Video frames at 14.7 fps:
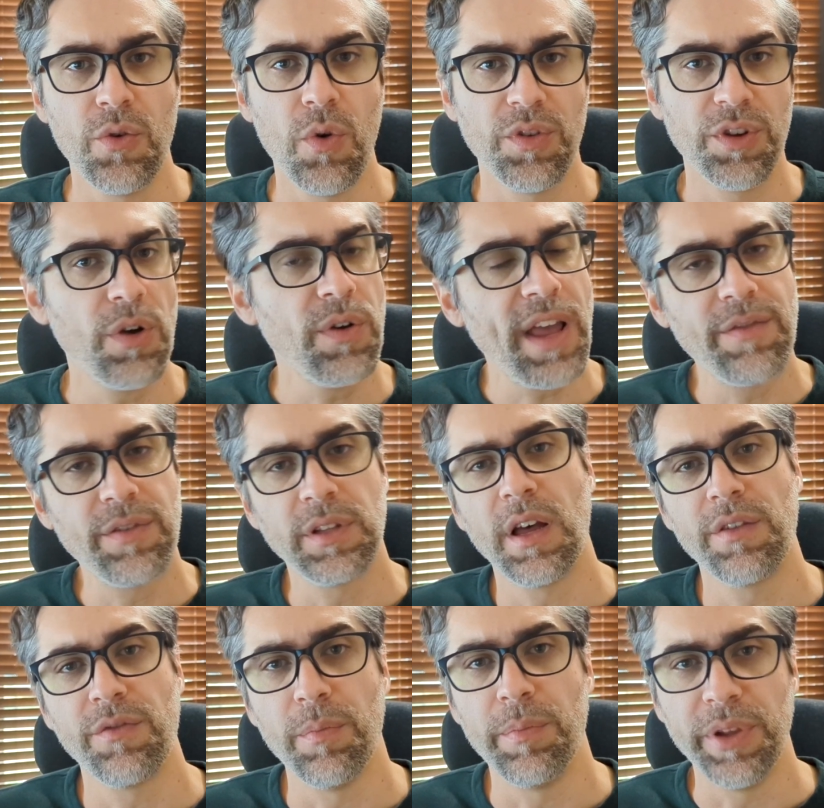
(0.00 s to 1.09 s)
don't have a
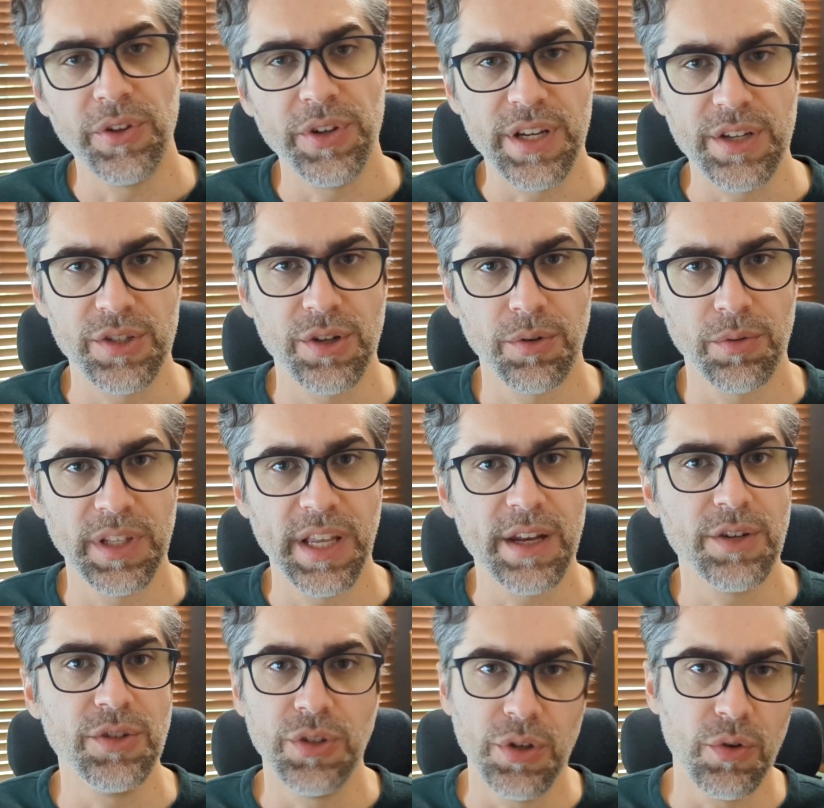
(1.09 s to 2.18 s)
lot of abilities that are
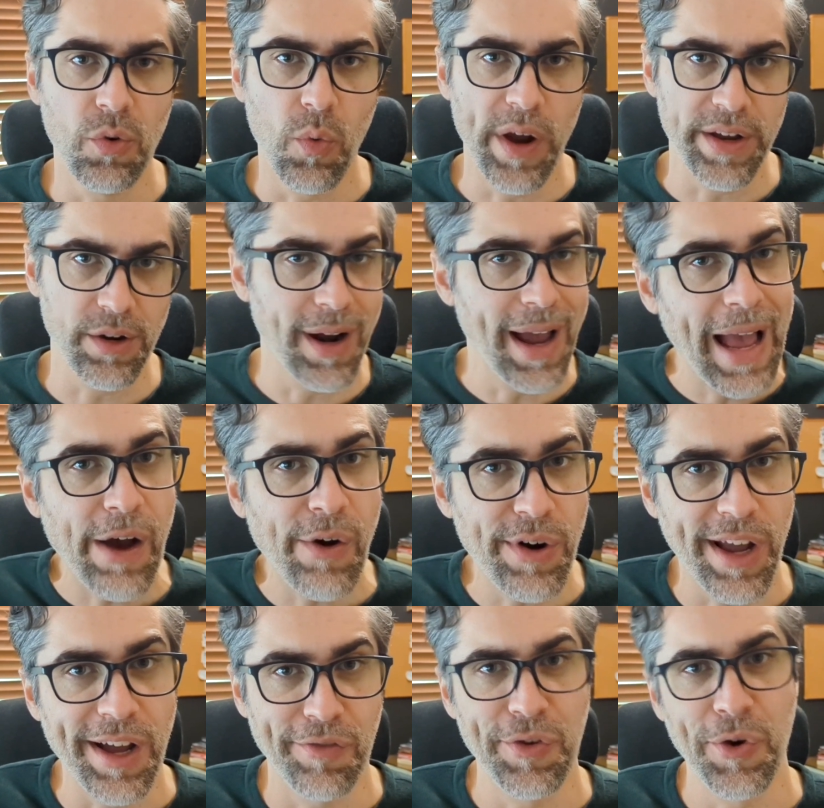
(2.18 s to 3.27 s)
related to when you're out
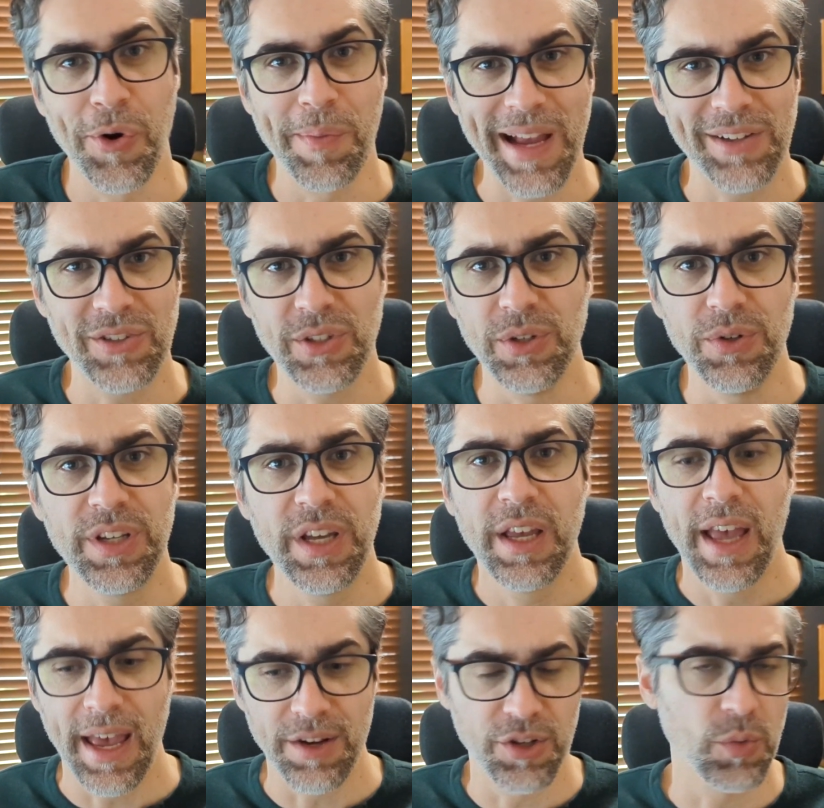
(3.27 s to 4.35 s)
of your mech suit
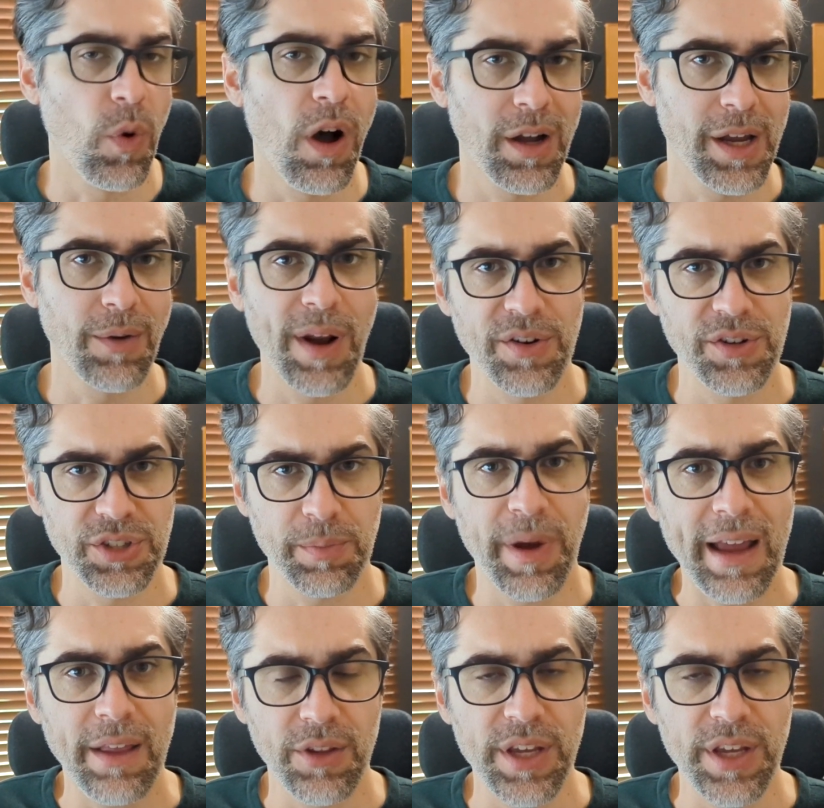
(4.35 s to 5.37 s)
and just walking around as a pilot.